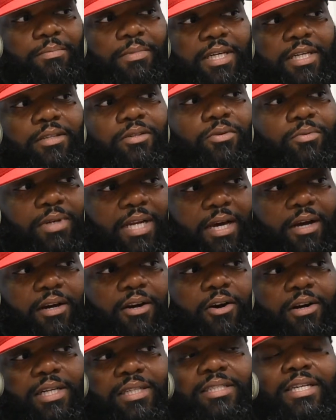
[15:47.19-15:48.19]
me through
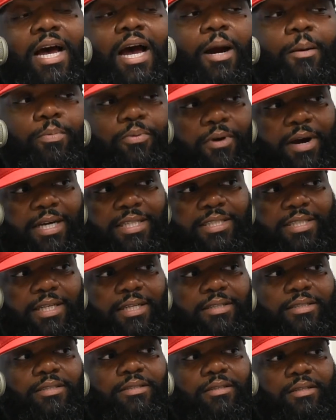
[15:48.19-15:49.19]
that entire
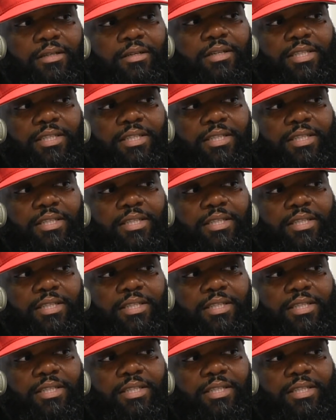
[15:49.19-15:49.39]
process.